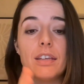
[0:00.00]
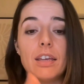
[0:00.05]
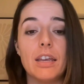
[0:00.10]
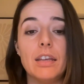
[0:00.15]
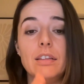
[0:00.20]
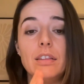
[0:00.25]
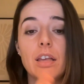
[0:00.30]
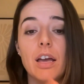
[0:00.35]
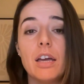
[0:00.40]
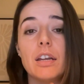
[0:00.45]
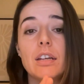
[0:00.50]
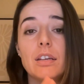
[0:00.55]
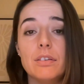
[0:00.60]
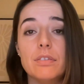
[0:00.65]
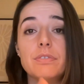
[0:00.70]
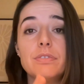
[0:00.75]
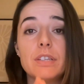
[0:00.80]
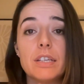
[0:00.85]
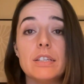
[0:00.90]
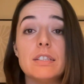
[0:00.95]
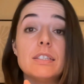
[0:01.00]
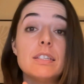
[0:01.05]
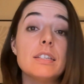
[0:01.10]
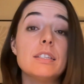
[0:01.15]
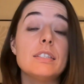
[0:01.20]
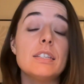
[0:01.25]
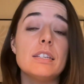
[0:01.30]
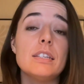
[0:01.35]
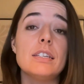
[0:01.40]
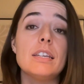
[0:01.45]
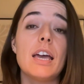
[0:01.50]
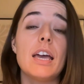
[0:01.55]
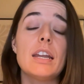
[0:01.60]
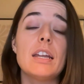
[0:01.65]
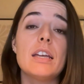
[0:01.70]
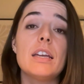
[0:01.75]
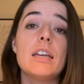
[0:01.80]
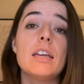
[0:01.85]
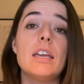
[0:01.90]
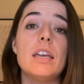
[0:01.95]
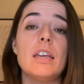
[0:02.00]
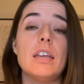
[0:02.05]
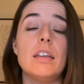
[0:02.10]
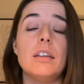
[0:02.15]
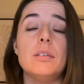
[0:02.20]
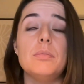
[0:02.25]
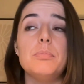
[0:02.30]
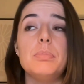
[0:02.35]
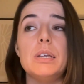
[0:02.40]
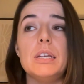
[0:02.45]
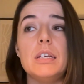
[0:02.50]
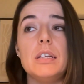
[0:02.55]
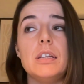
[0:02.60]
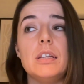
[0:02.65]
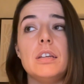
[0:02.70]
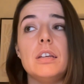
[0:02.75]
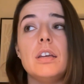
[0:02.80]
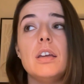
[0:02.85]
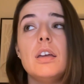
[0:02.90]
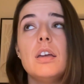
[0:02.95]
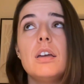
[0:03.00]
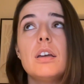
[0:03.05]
a lot of consistent data and be